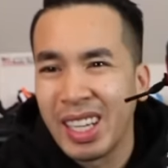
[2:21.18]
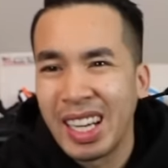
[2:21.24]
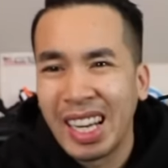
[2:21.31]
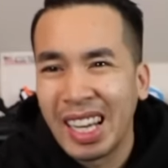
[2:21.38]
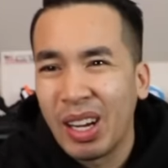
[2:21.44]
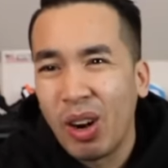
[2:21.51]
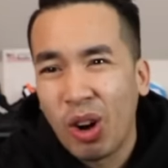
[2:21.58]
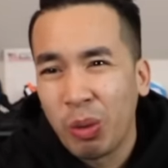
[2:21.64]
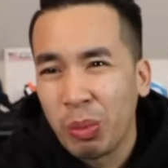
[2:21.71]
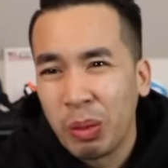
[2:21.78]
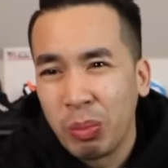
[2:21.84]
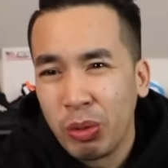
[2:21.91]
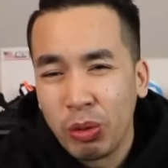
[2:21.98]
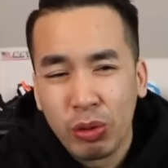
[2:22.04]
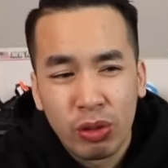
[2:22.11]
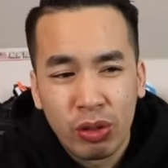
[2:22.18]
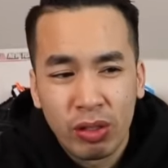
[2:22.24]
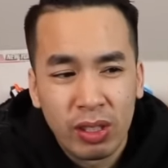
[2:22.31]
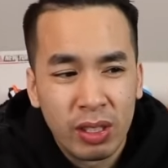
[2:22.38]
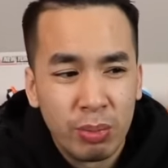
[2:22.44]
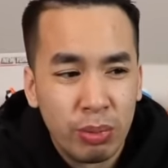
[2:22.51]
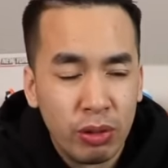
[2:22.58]
kind of like army boots or
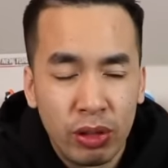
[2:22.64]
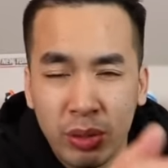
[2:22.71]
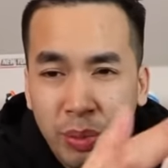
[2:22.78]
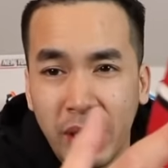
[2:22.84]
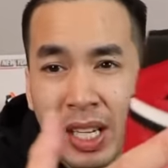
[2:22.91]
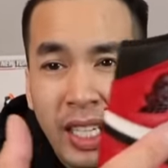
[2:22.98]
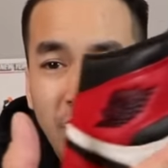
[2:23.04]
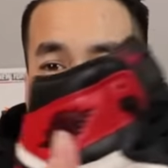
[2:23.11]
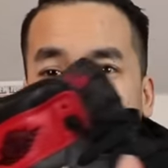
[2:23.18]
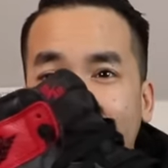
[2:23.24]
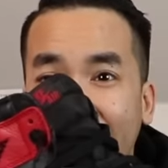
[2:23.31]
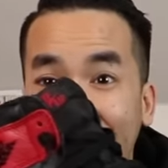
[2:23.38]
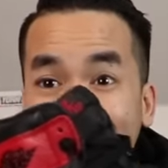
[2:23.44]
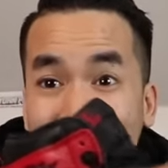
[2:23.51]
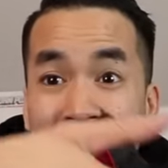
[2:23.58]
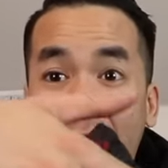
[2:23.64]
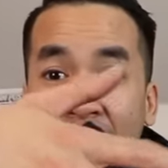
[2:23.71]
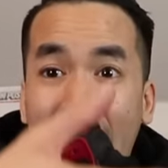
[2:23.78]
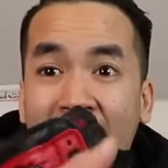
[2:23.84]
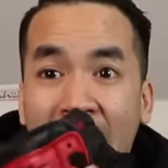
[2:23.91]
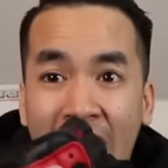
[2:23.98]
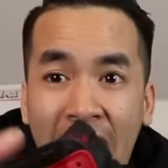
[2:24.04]
just boots, because it is a
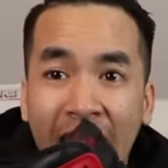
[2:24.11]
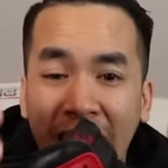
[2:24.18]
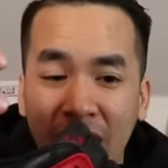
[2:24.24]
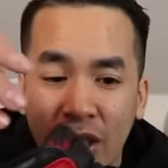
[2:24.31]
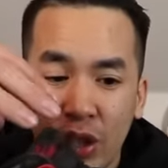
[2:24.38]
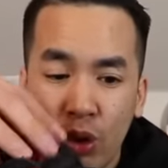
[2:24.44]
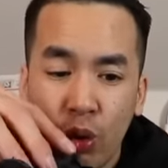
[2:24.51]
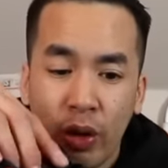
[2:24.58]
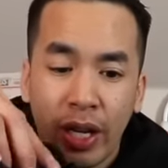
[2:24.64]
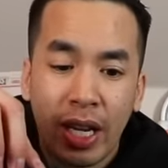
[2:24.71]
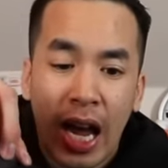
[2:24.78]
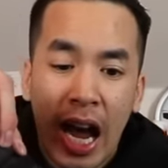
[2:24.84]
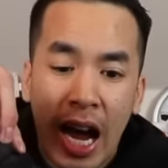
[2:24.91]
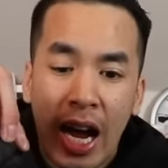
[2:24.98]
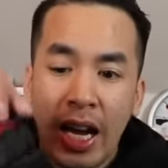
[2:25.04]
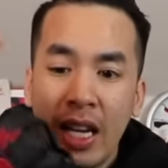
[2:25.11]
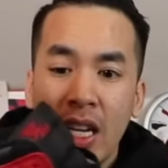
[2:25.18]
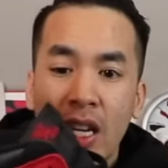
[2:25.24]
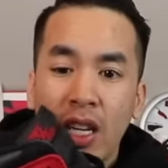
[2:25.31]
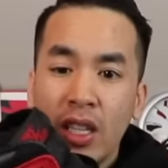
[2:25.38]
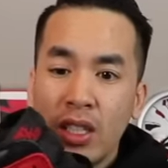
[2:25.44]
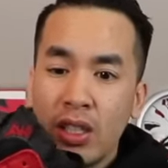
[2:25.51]
high. It's a Jordan high.
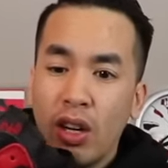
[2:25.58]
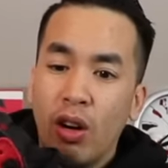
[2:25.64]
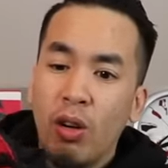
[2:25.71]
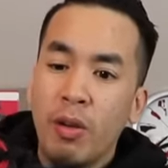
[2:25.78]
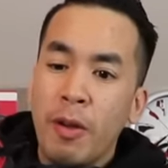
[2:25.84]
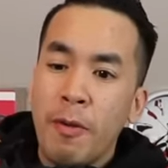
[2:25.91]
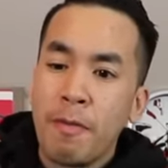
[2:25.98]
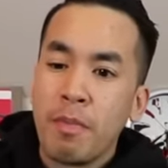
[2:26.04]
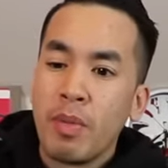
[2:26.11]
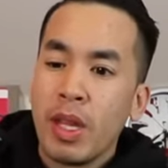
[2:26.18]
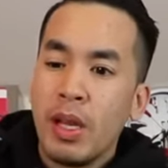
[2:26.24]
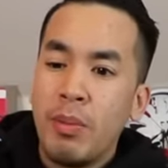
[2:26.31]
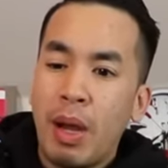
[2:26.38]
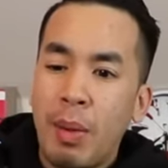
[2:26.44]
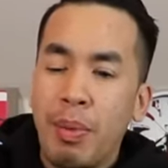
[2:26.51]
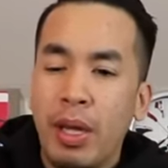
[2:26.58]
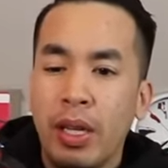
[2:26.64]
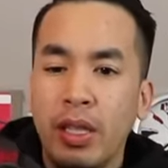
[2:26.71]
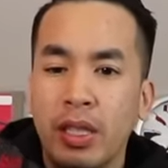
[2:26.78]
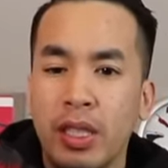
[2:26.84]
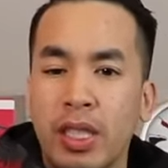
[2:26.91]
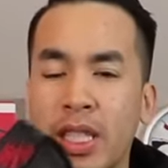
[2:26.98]
So in my
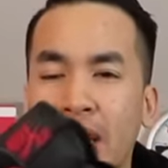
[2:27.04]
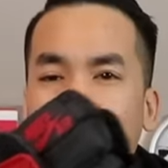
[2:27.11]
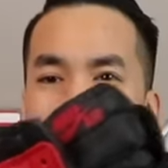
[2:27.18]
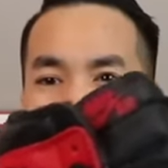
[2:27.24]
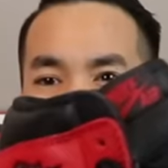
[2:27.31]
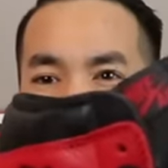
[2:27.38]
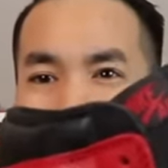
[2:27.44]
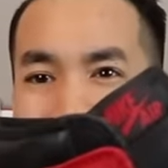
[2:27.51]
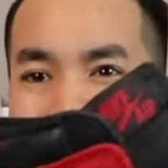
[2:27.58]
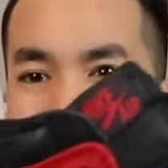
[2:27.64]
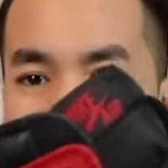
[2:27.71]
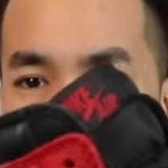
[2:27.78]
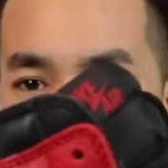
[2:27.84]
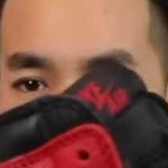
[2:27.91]
opinion, just, I like to keep it